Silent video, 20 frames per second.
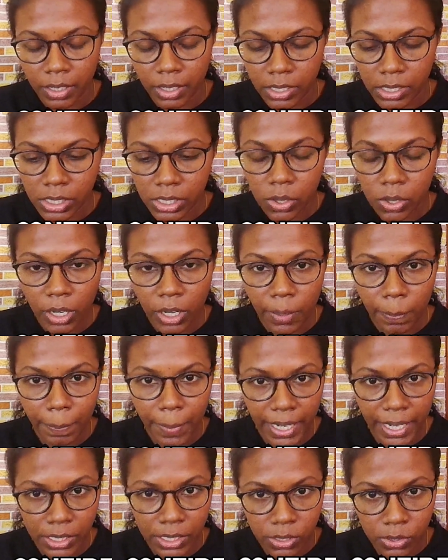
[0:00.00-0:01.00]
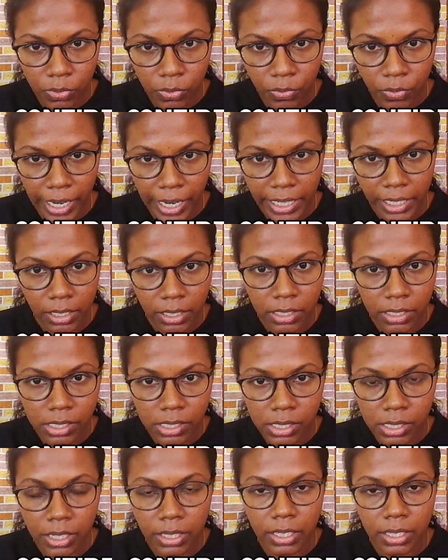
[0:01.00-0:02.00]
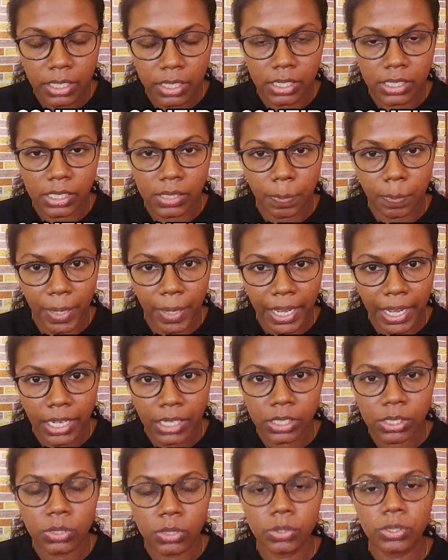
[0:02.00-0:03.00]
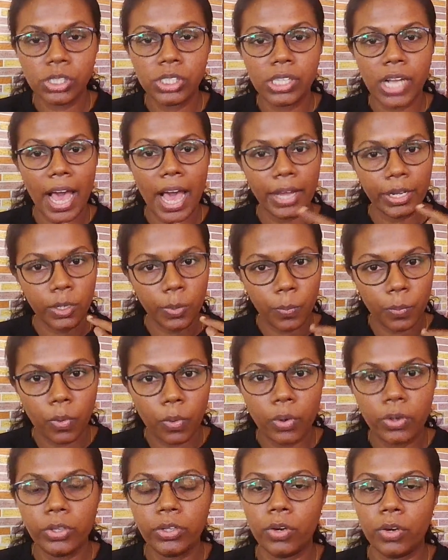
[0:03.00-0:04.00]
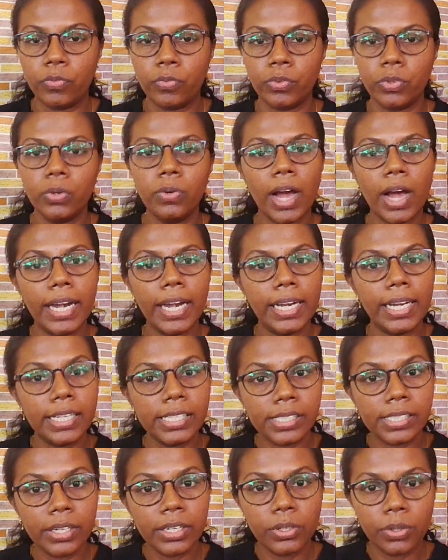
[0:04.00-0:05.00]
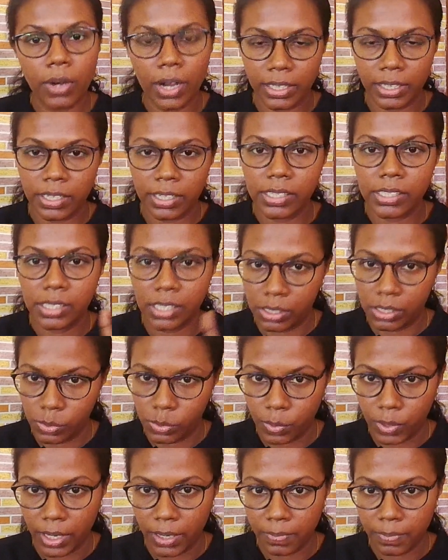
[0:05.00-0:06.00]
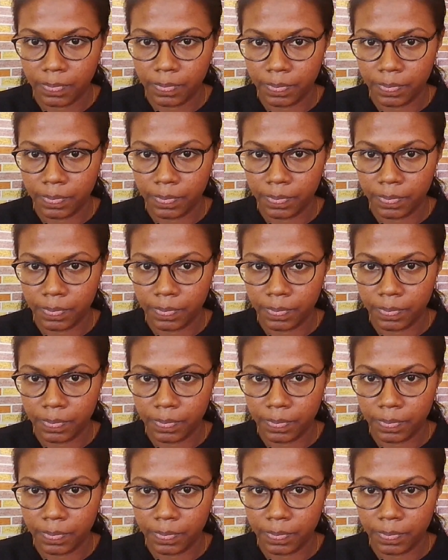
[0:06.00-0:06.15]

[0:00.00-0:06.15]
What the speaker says: It's not a place to fight. Instead, it's a place to share your point of view and listen to others as well,